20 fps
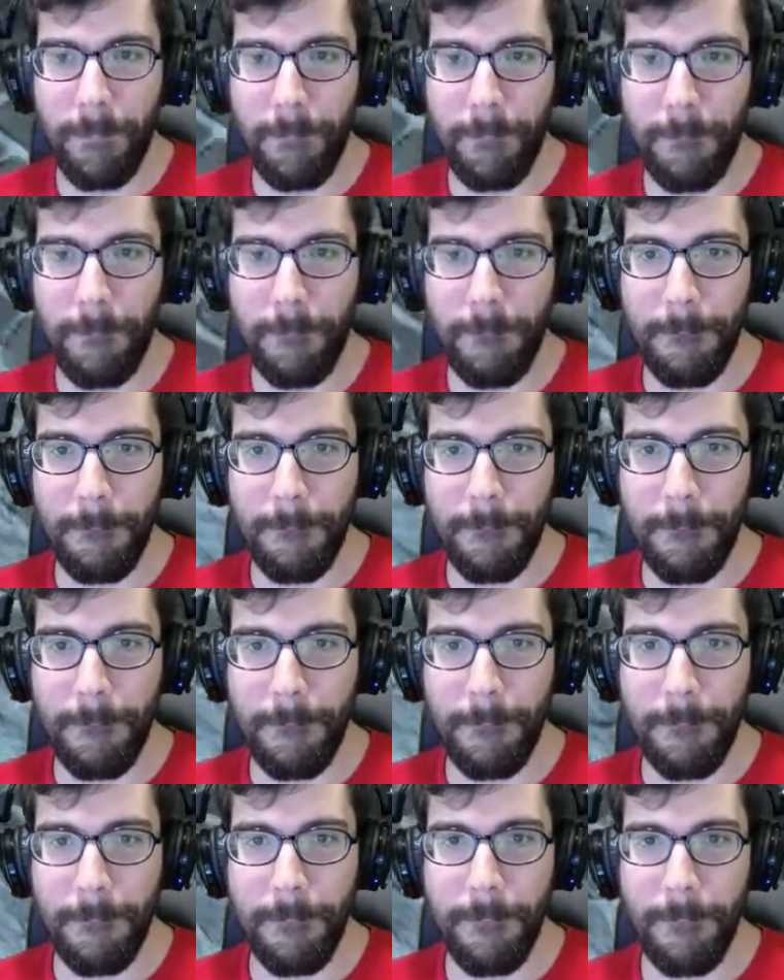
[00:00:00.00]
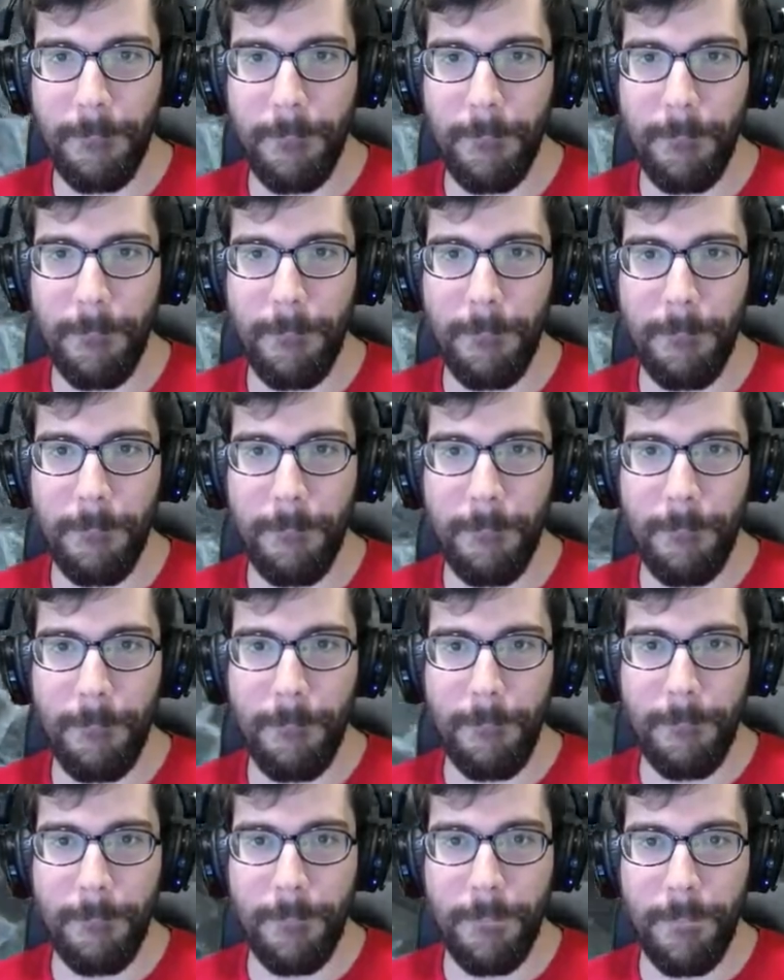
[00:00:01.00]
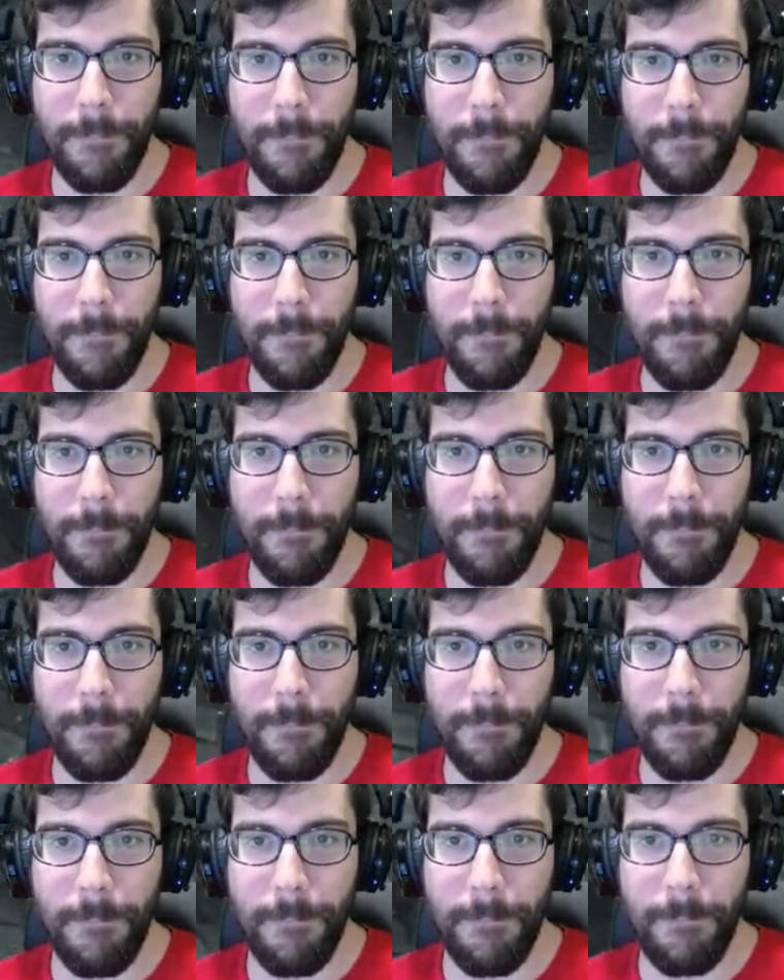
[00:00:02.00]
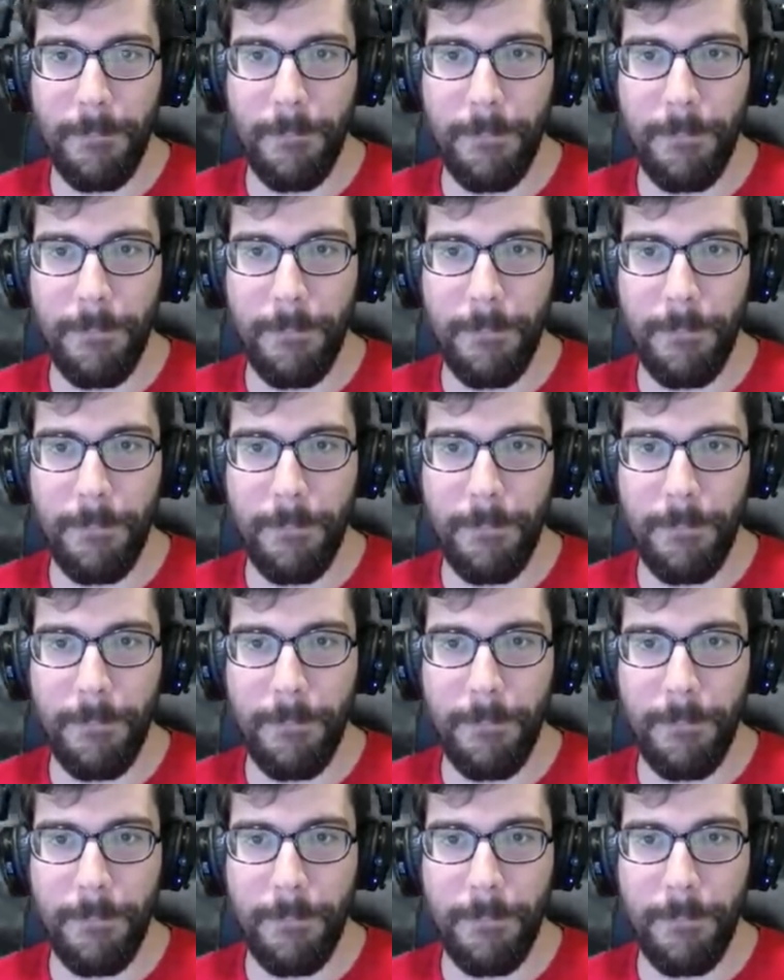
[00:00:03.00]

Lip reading: Nothing is said.